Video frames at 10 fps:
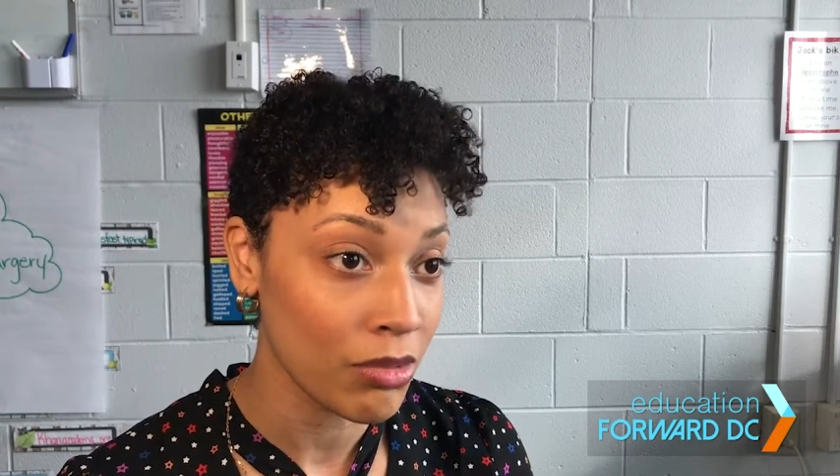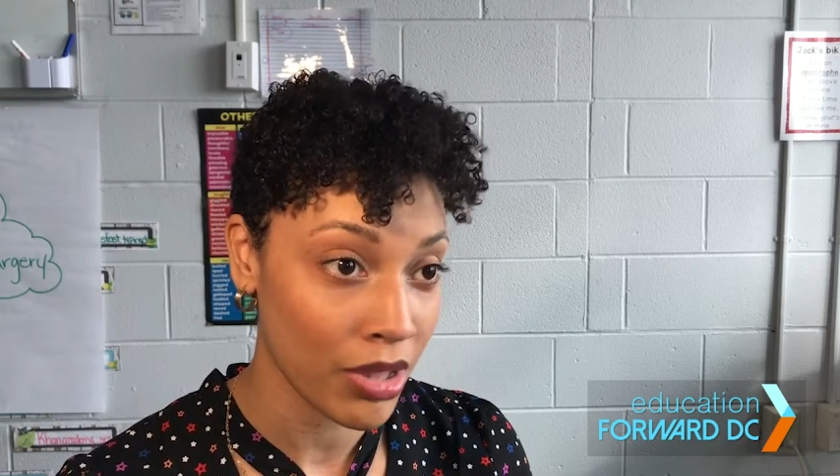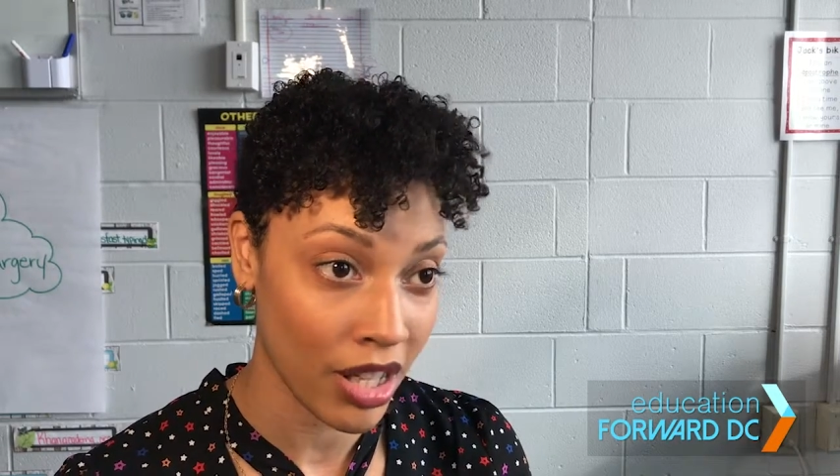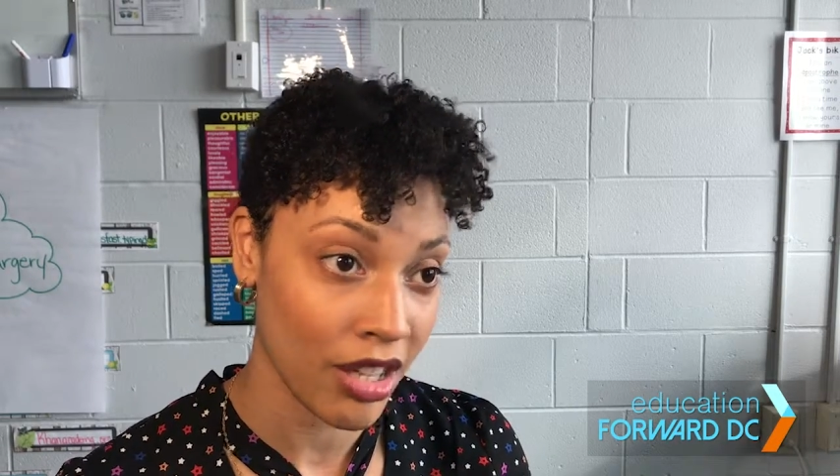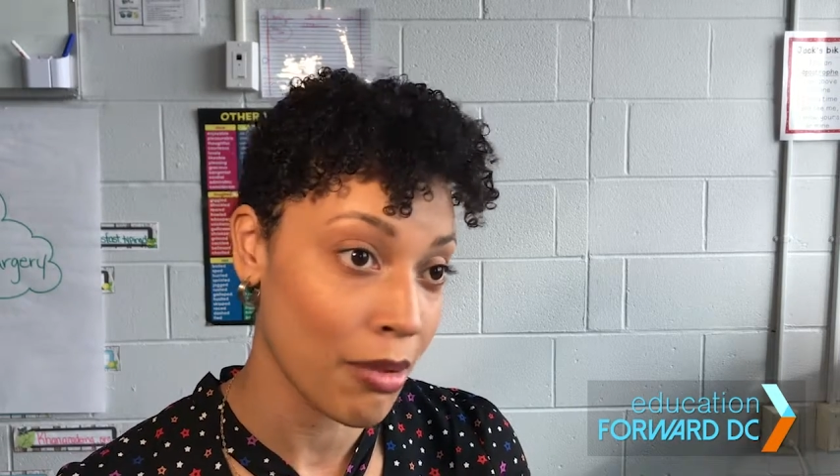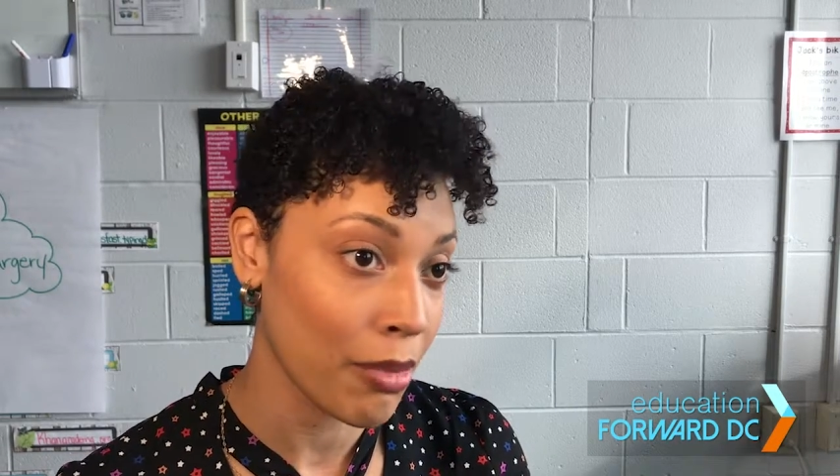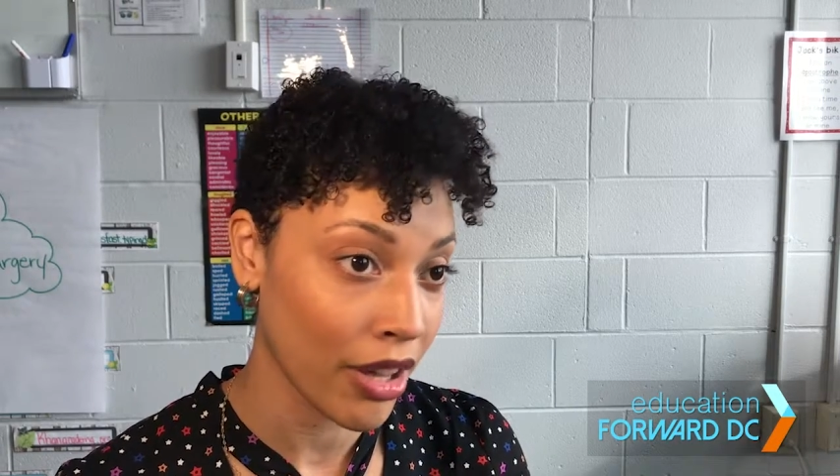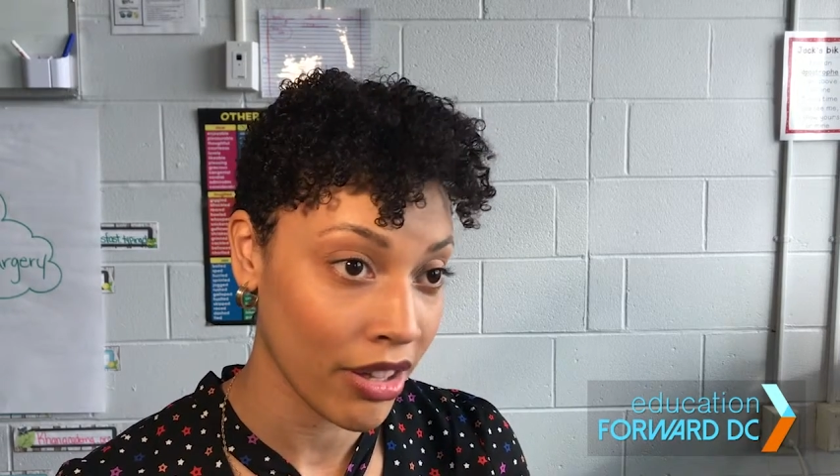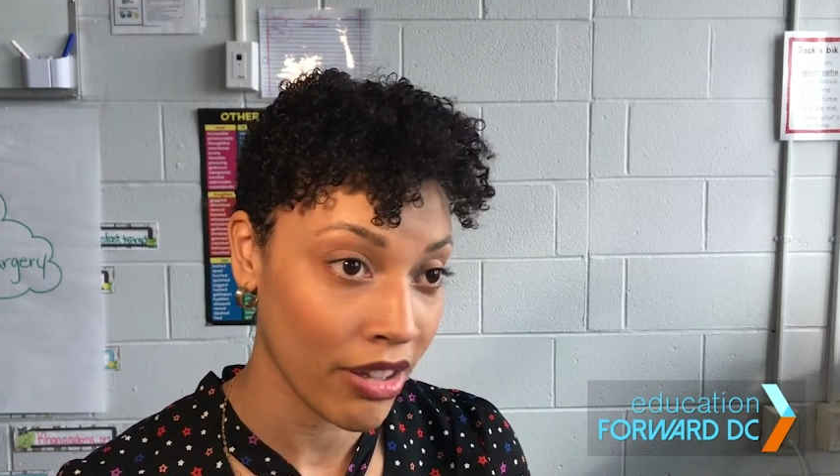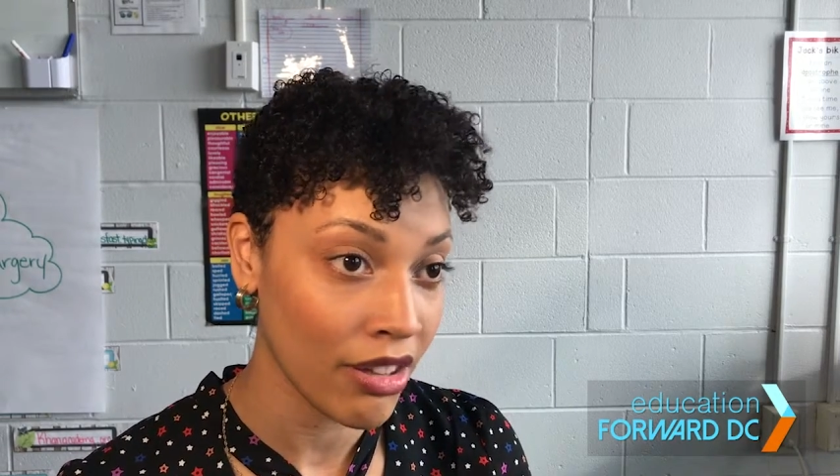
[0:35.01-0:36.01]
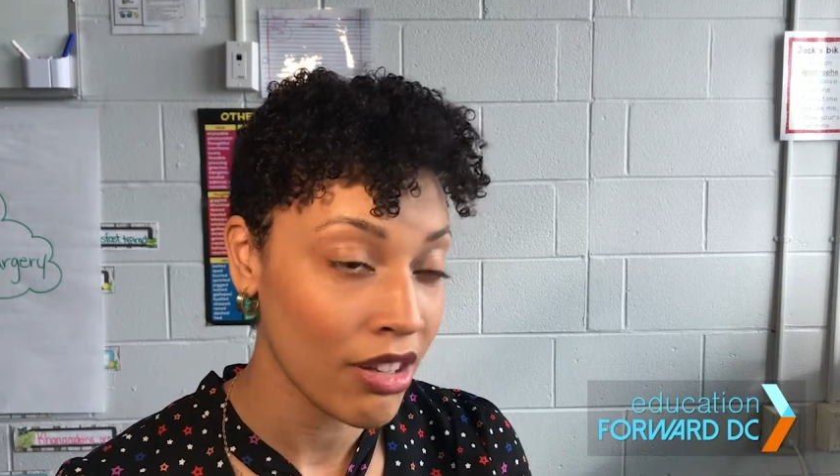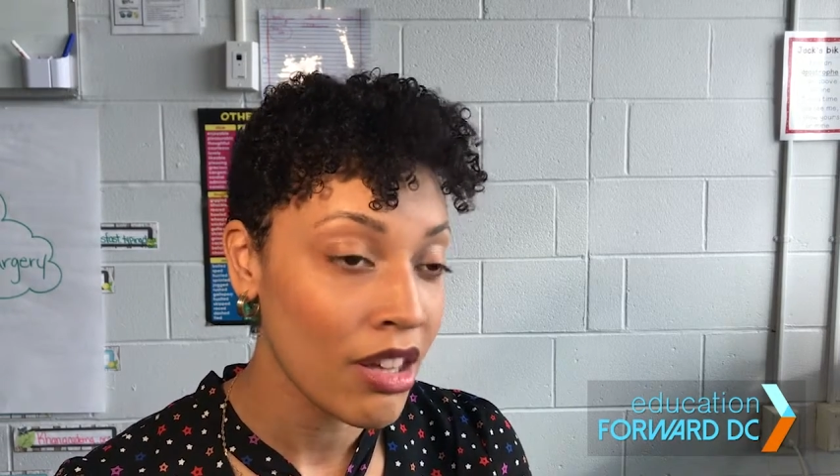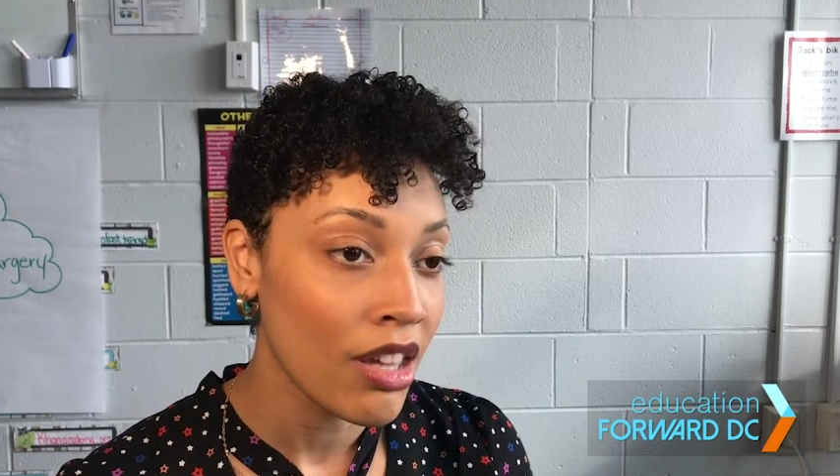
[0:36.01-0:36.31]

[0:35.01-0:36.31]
when I come back in.